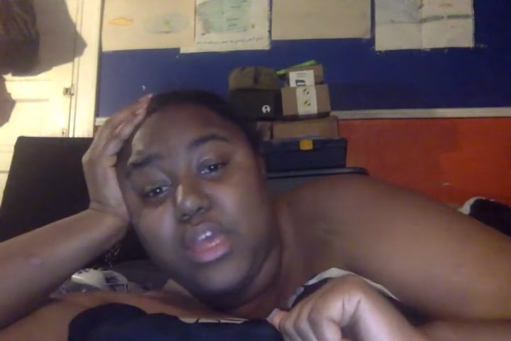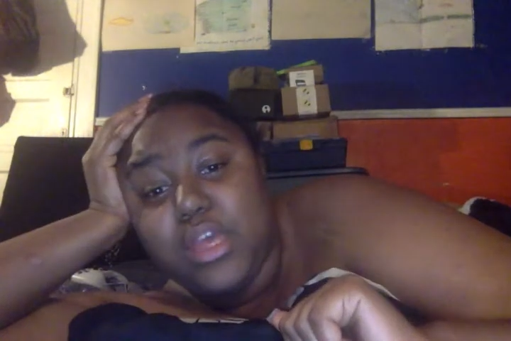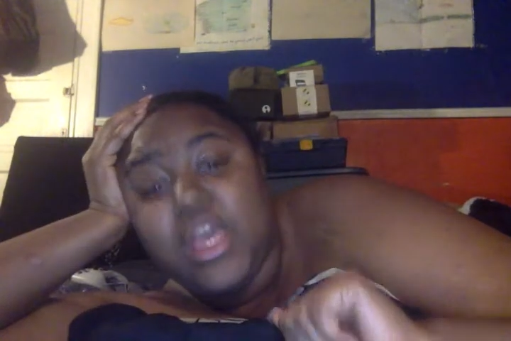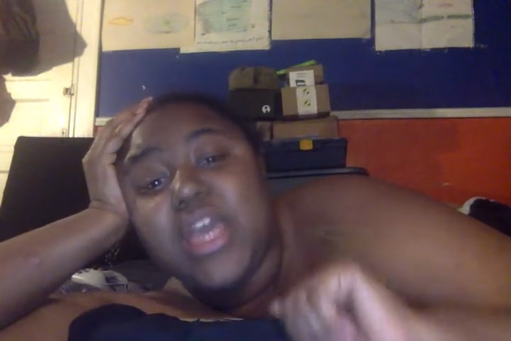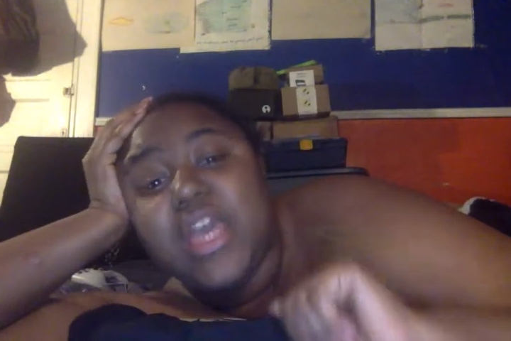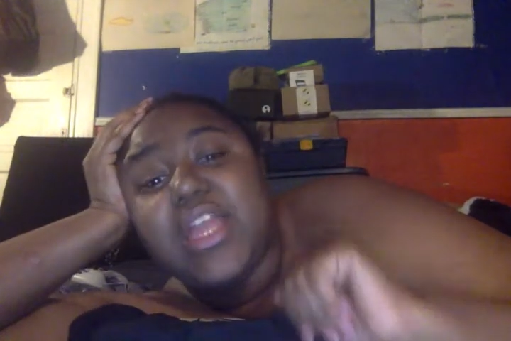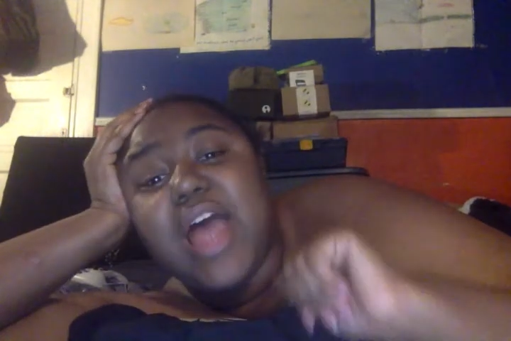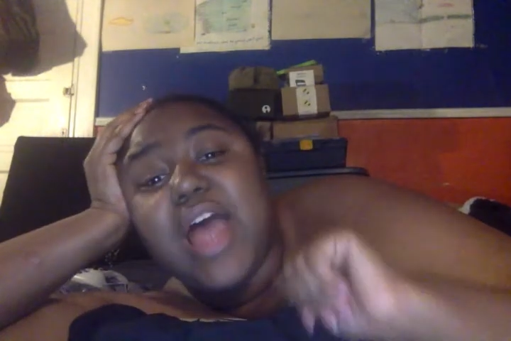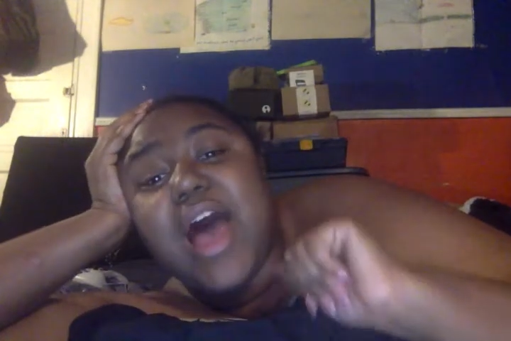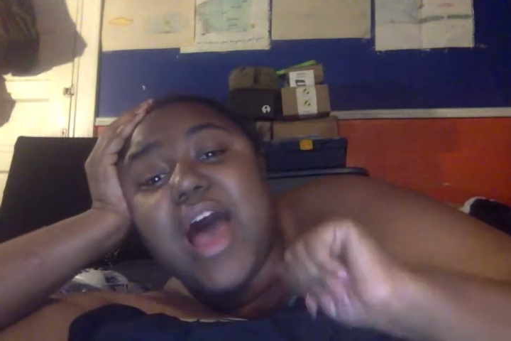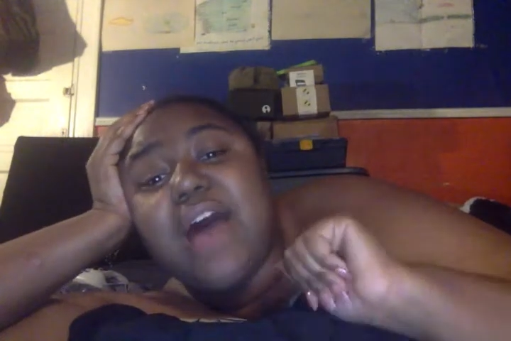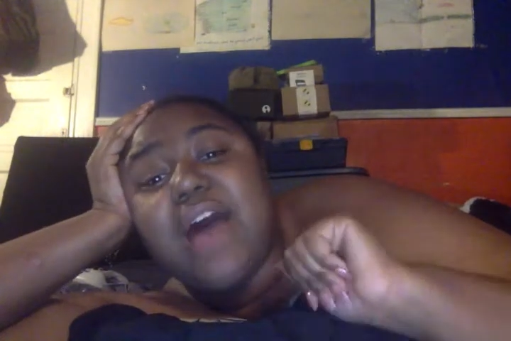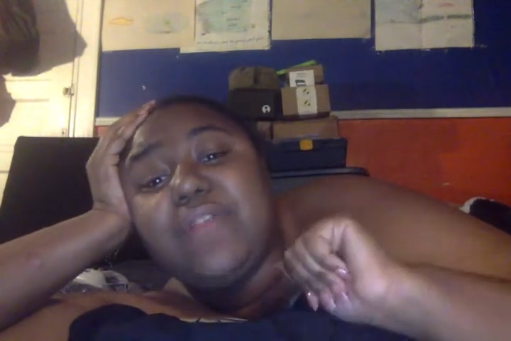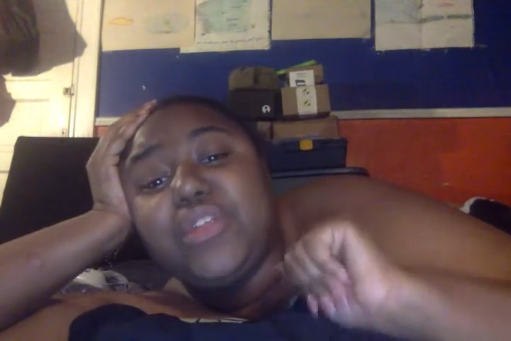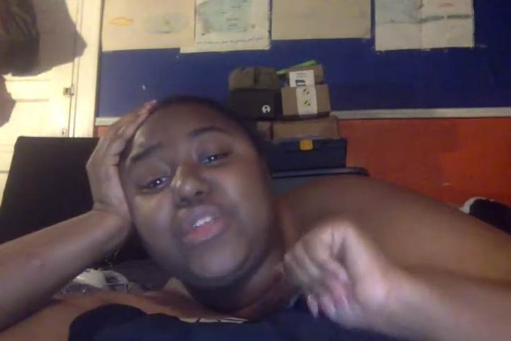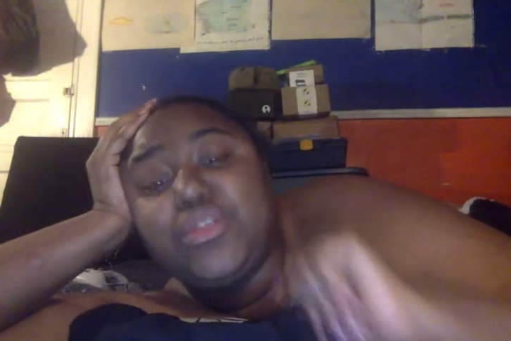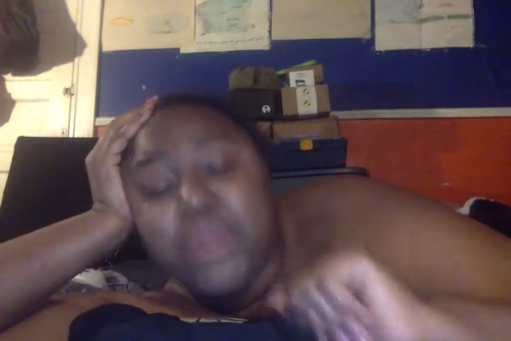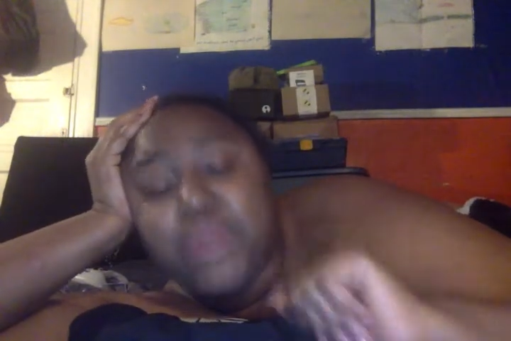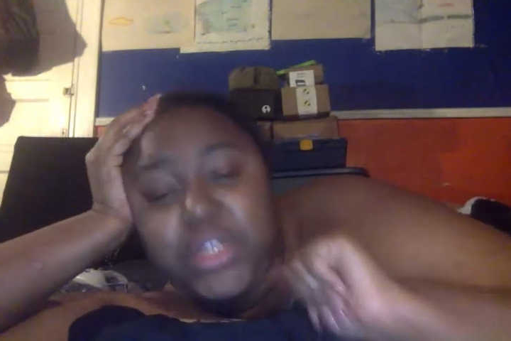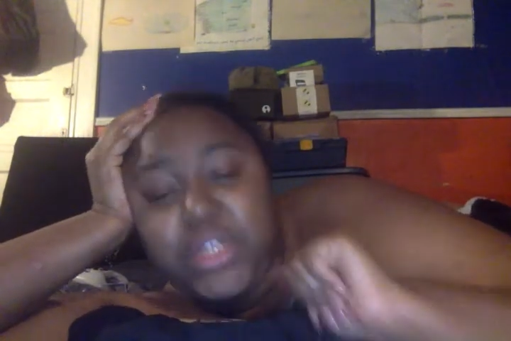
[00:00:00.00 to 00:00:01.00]
And I have
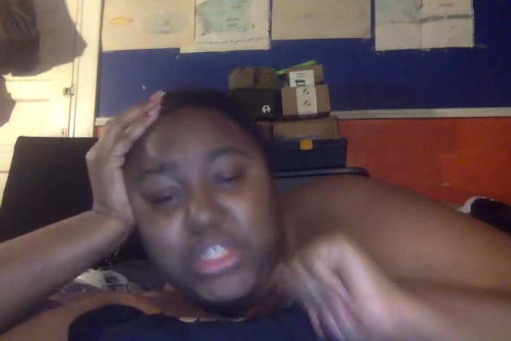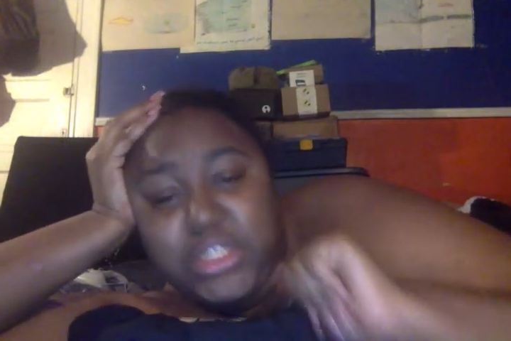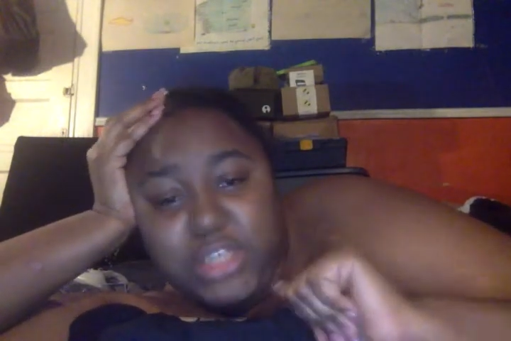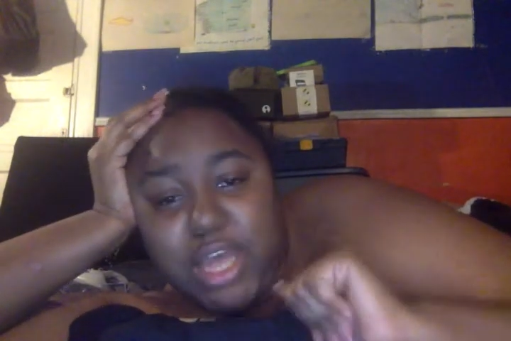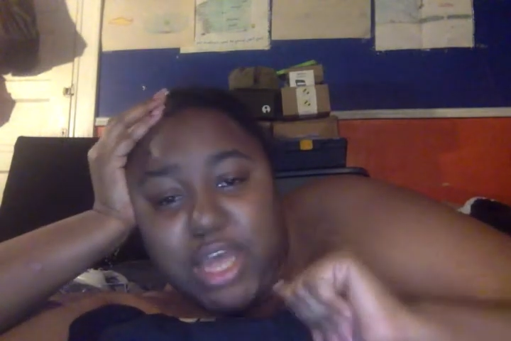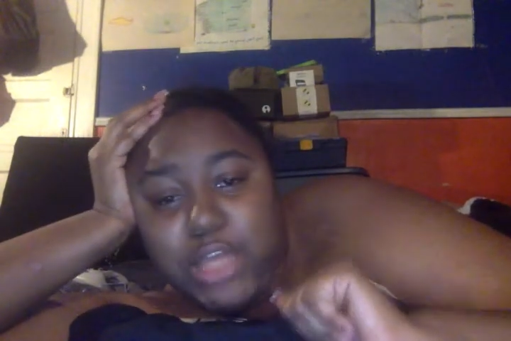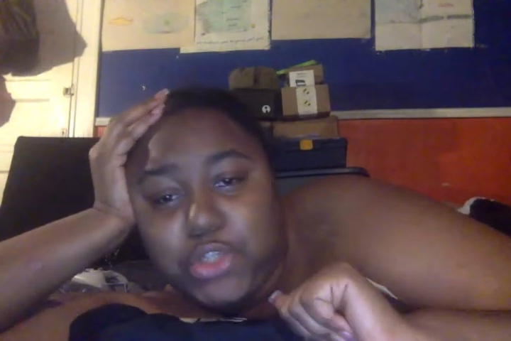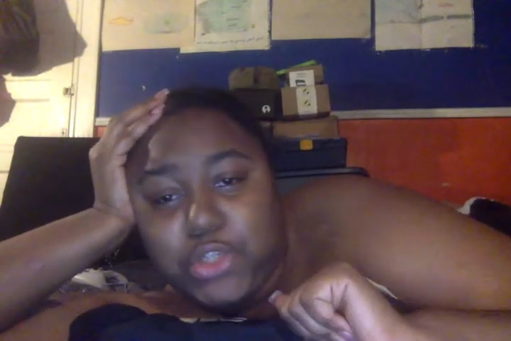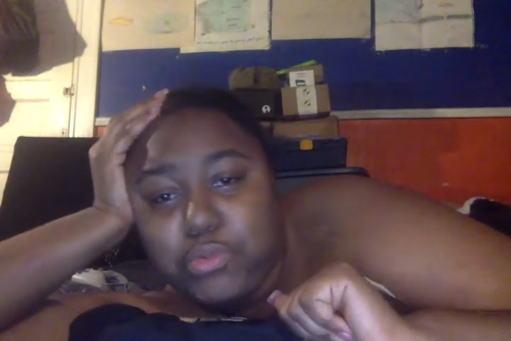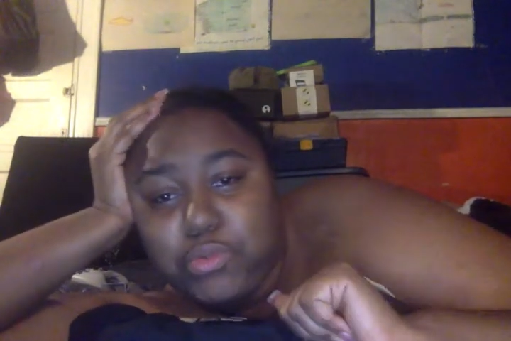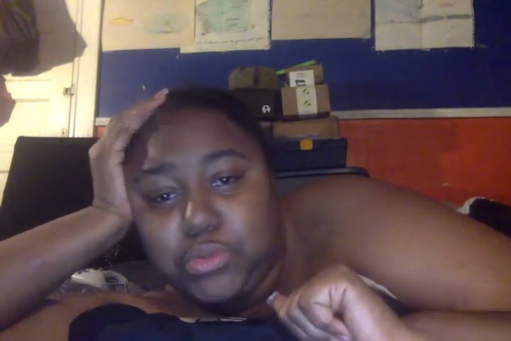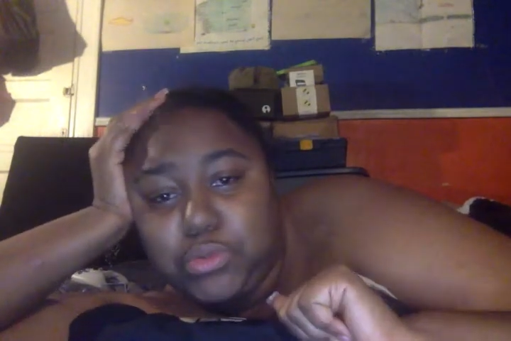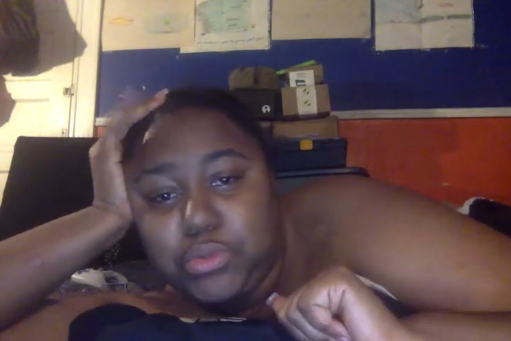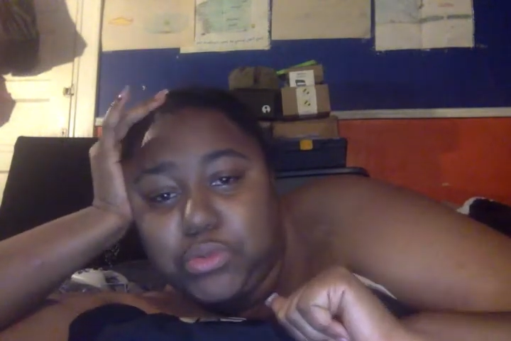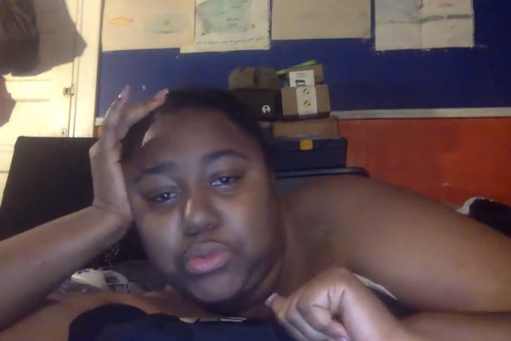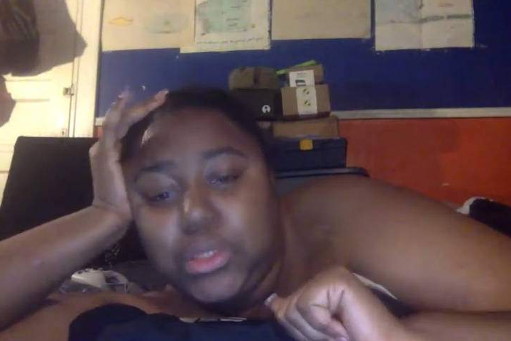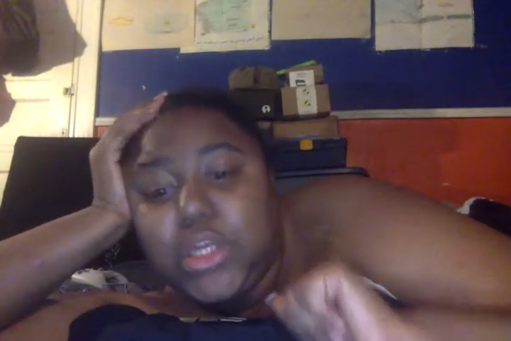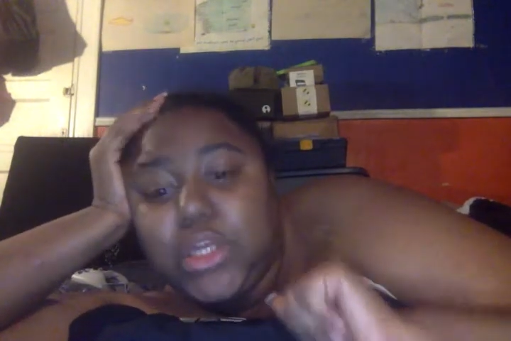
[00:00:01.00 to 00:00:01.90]
a Twitch schedule.